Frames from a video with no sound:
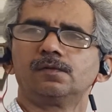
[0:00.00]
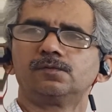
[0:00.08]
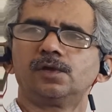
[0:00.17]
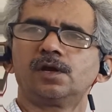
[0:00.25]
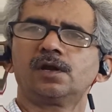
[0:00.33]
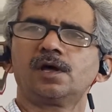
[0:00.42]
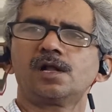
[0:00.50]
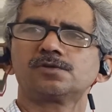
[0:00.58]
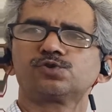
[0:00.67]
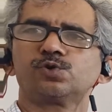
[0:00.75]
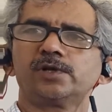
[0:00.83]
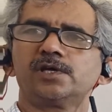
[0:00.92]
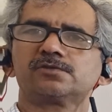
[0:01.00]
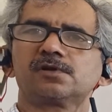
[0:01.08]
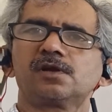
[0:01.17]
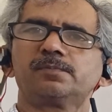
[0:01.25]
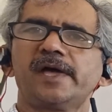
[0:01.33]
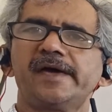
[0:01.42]
There are also
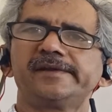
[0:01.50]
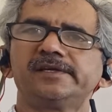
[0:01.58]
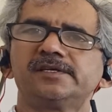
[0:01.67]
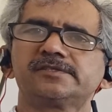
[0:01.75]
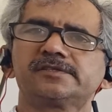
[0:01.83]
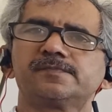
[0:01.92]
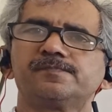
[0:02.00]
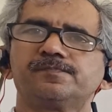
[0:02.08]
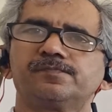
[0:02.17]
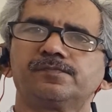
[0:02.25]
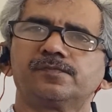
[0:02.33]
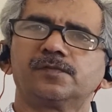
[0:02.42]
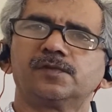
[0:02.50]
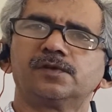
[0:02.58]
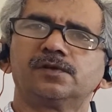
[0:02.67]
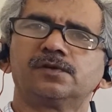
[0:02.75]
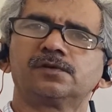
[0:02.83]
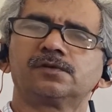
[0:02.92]
natural barriers.
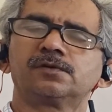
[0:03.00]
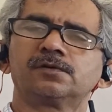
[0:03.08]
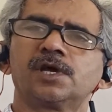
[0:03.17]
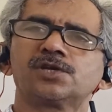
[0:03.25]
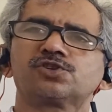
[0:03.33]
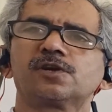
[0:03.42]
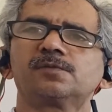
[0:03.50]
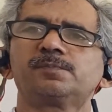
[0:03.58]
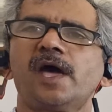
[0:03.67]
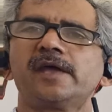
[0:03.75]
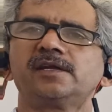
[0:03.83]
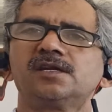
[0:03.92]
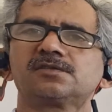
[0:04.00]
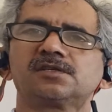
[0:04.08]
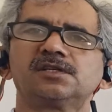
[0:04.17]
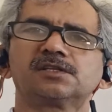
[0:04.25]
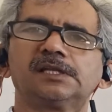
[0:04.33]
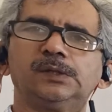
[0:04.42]
Natural barriers
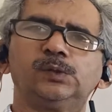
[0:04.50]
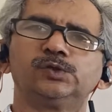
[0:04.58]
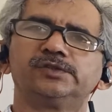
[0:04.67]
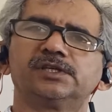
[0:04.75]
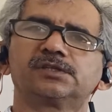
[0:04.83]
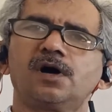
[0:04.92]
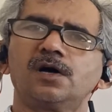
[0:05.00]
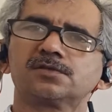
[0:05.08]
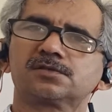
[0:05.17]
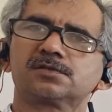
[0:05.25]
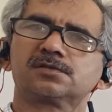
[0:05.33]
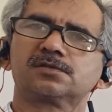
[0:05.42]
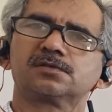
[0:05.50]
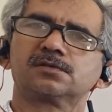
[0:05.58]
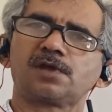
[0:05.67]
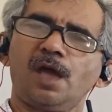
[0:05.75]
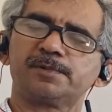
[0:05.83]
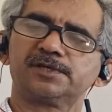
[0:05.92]
include the costs,
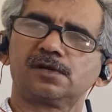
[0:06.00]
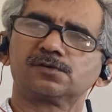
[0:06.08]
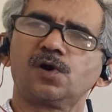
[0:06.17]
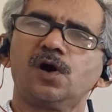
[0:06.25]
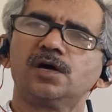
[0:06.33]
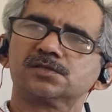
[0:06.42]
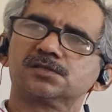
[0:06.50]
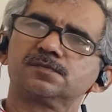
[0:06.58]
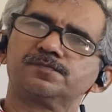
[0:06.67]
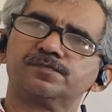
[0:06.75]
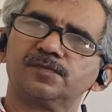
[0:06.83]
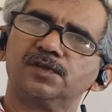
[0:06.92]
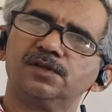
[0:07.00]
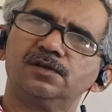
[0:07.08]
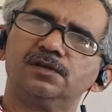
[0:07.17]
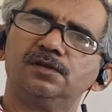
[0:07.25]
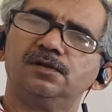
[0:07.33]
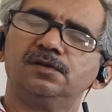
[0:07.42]
capital costs.
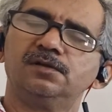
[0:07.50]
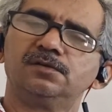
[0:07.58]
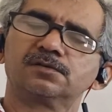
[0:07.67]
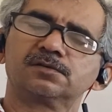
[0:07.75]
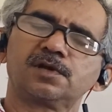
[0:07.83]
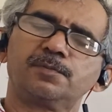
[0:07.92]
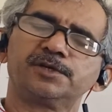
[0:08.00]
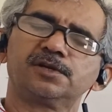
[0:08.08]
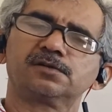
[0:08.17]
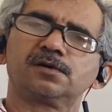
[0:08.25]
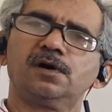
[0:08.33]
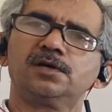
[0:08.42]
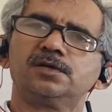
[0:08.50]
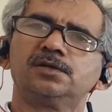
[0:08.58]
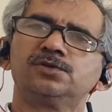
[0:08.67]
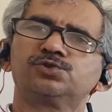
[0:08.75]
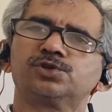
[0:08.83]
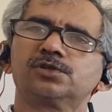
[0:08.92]

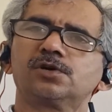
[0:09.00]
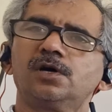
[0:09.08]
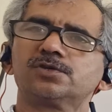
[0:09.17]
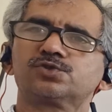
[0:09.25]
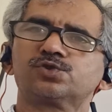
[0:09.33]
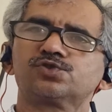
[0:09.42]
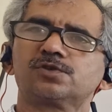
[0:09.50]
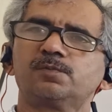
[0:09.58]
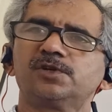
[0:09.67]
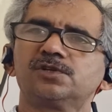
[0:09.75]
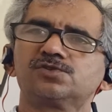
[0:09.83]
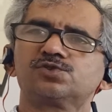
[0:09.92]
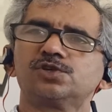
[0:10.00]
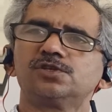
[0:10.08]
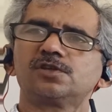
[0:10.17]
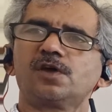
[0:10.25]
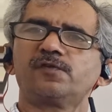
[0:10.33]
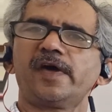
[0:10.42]
Entry costs to some
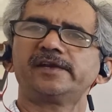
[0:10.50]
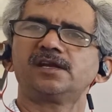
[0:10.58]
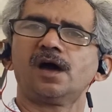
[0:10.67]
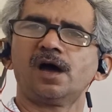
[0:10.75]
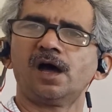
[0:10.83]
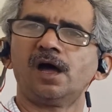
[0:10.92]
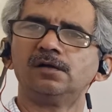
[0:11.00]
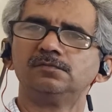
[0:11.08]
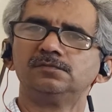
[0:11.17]
industries are very high.